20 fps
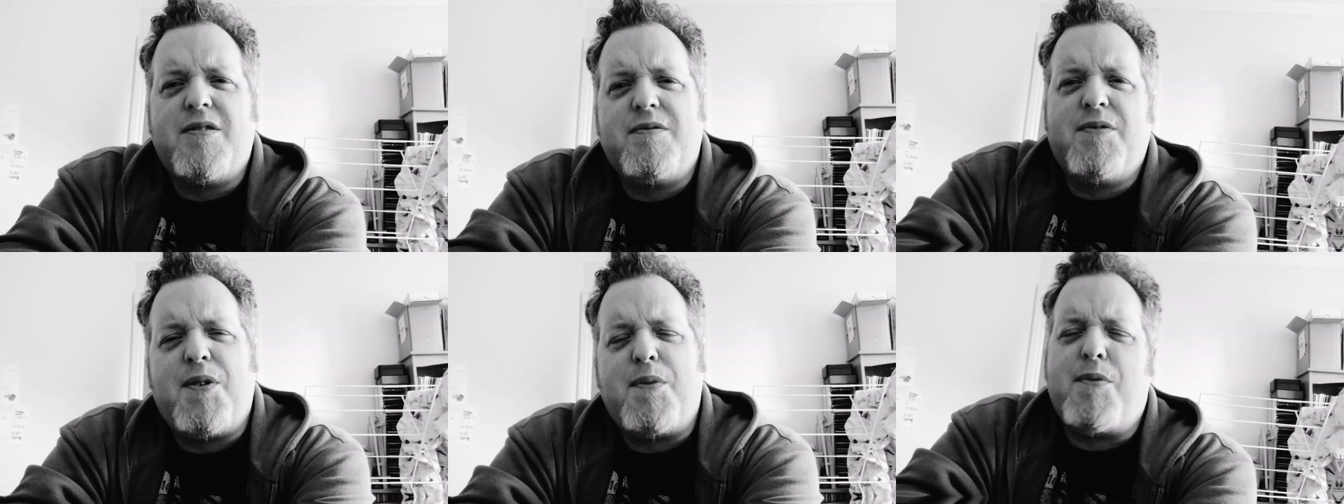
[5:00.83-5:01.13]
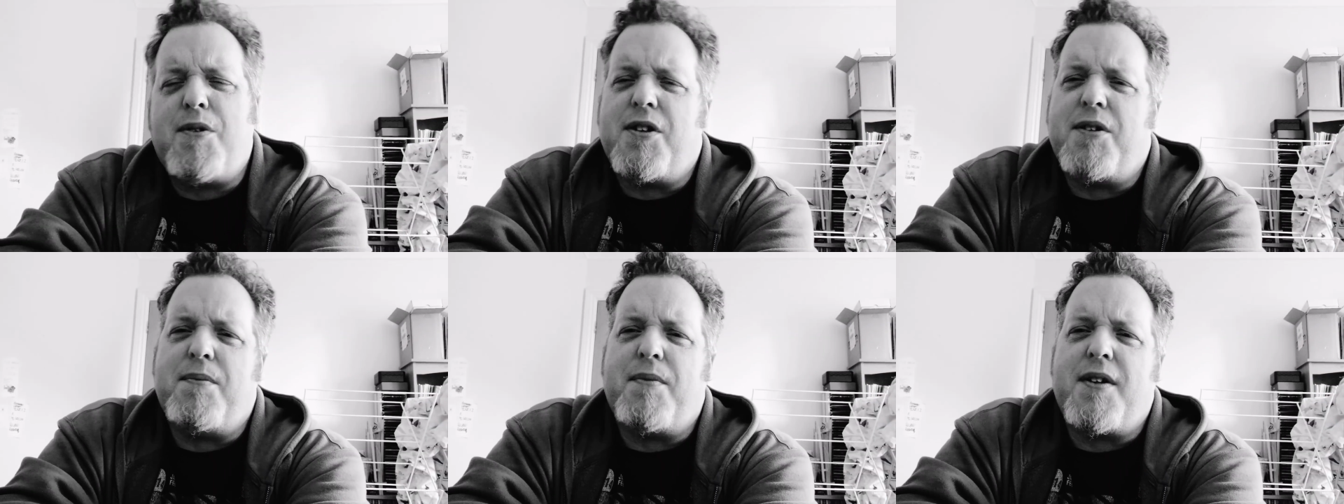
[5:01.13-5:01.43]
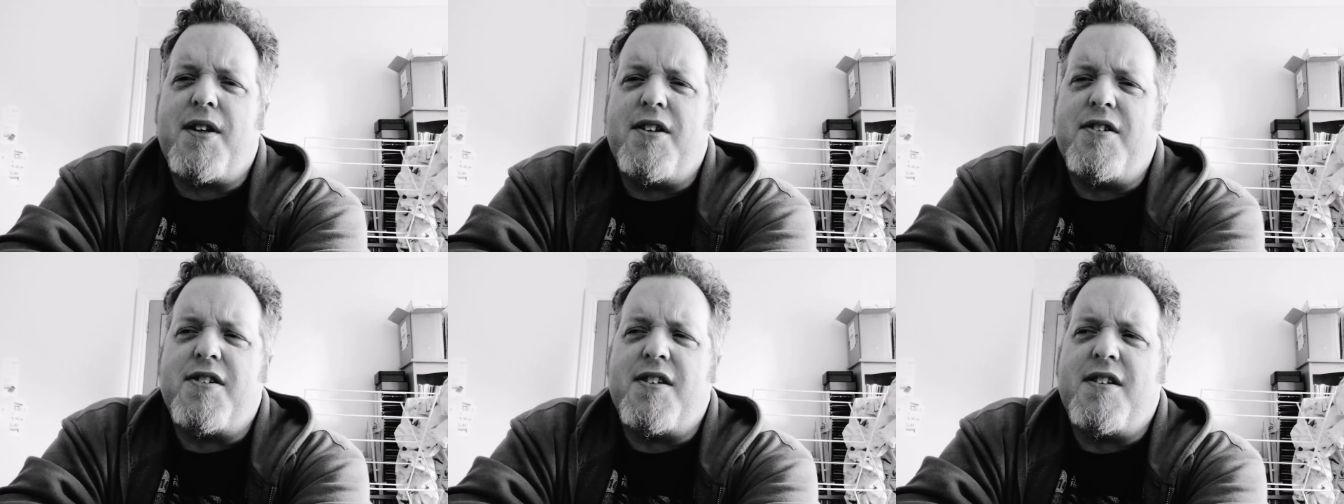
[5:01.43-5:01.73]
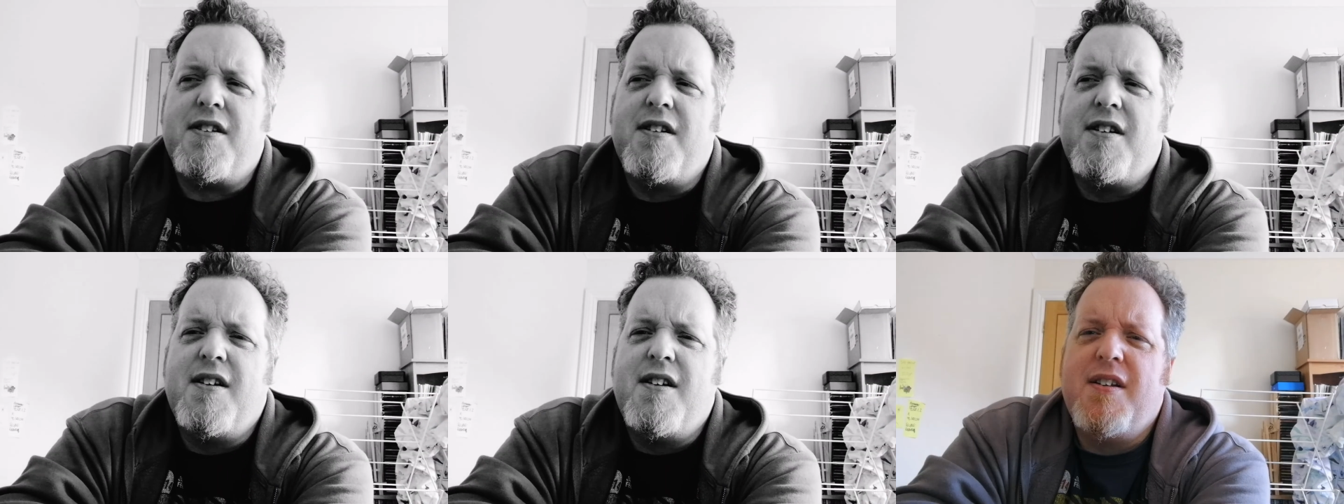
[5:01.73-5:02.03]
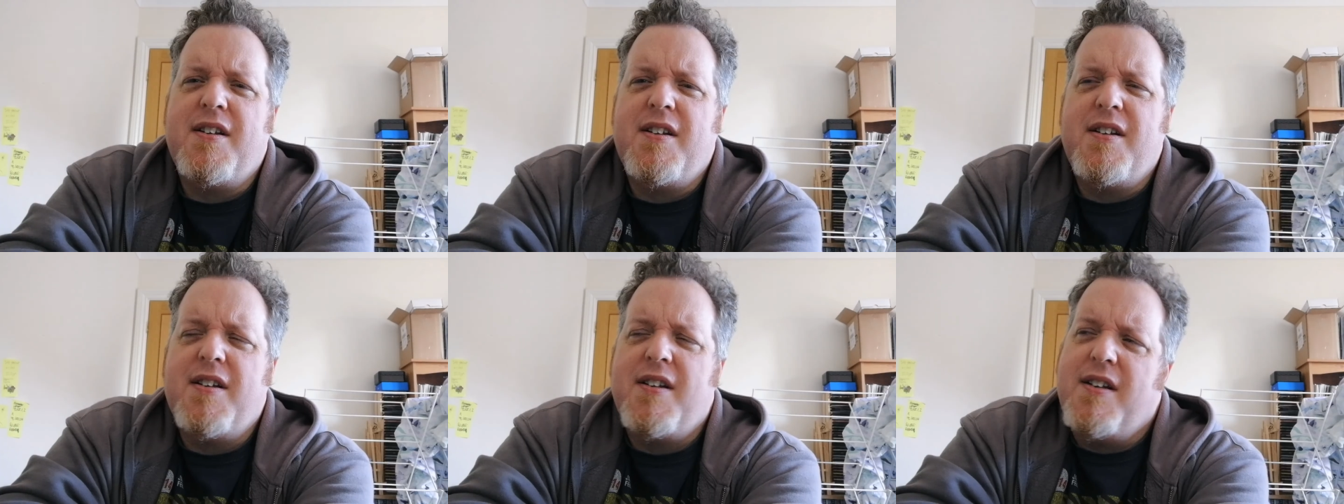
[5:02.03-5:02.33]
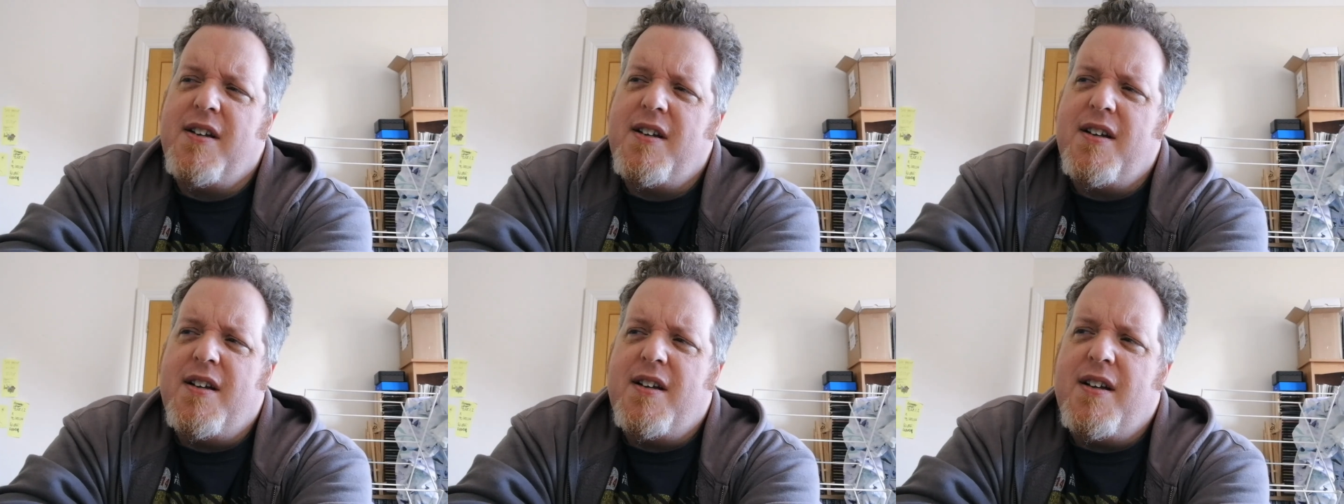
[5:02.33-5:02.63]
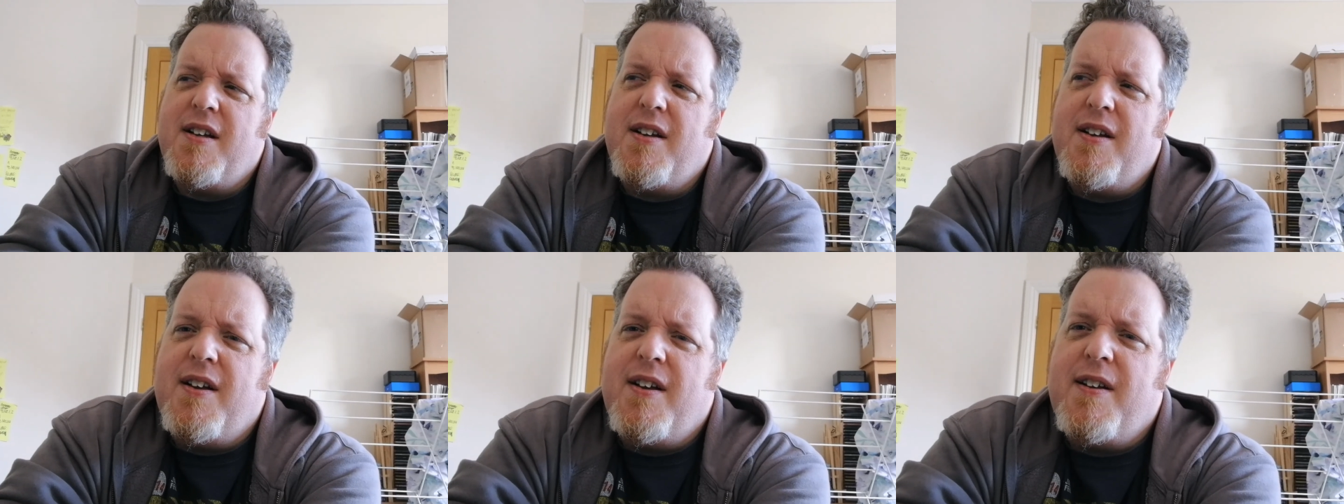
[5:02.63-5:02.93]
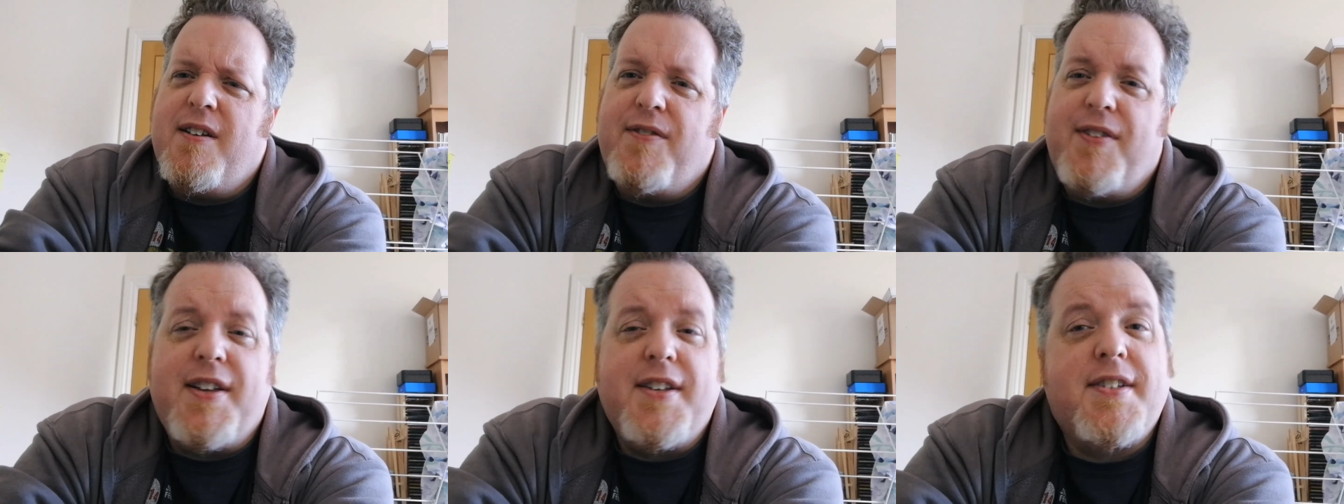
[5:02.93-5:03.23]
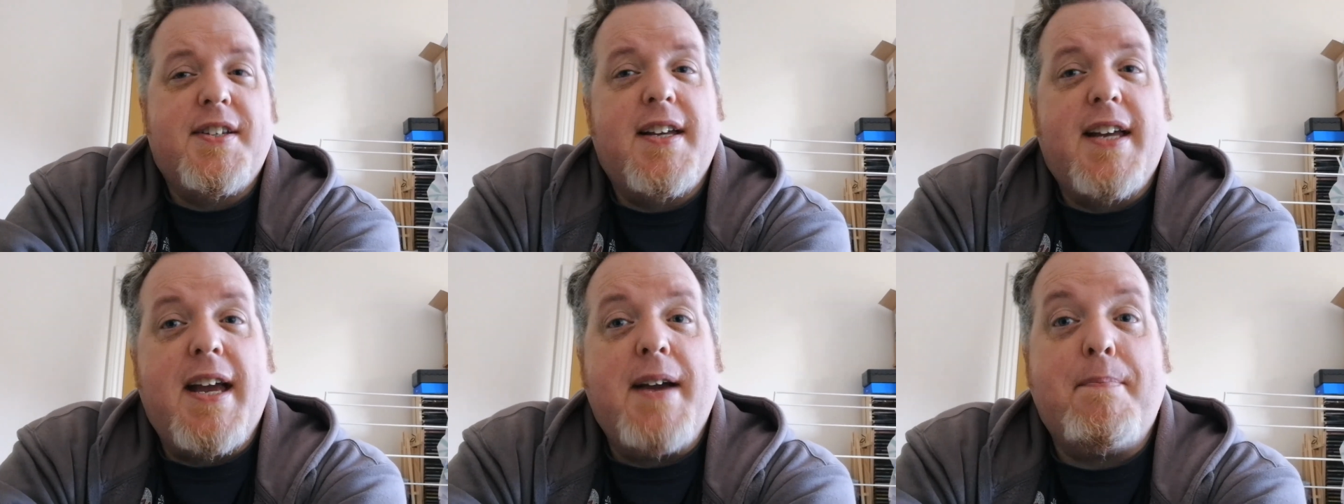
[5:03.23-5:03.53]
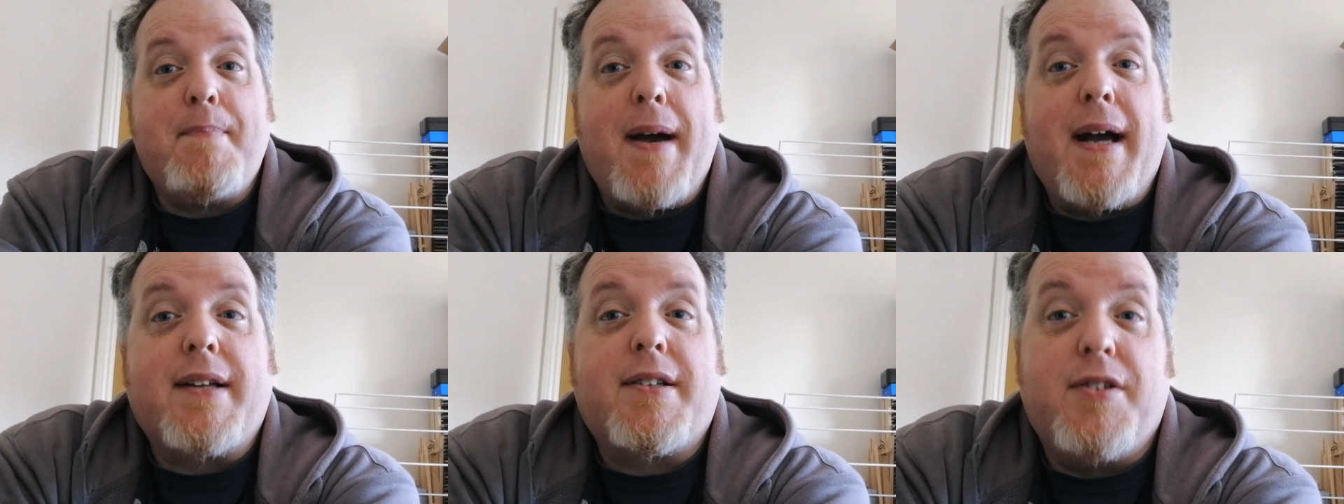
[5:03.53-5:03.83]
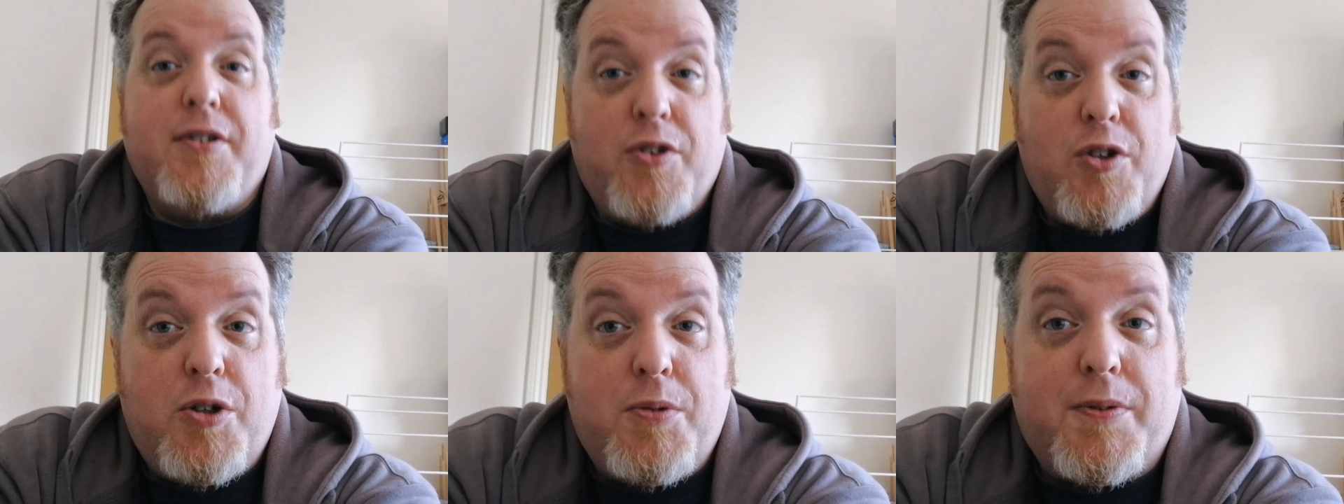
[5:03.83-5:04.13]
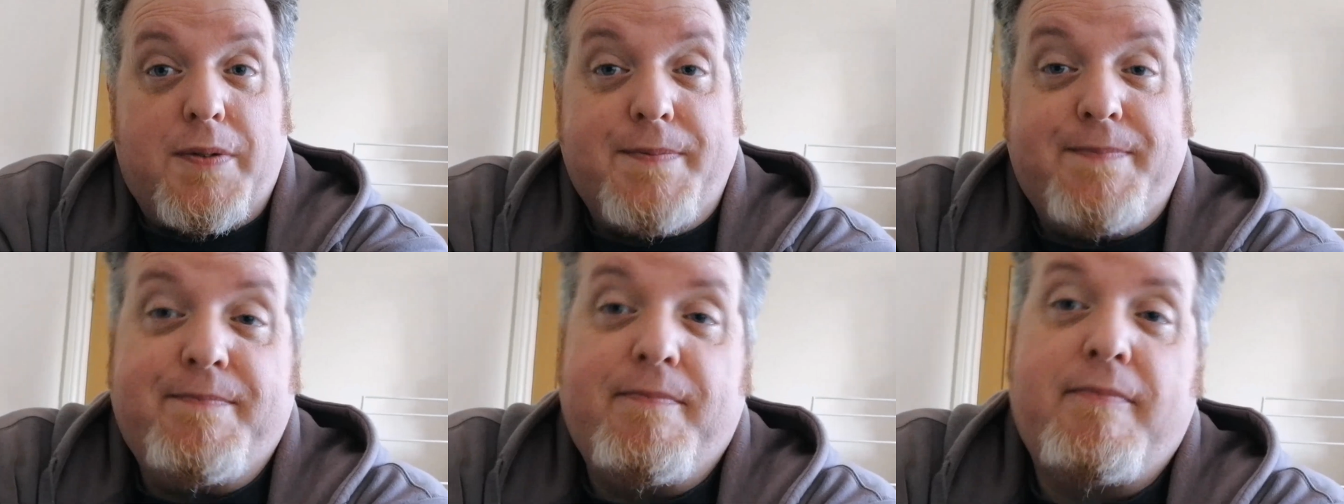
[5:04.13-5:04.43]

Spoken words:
what word am I using? Things can get back to normal.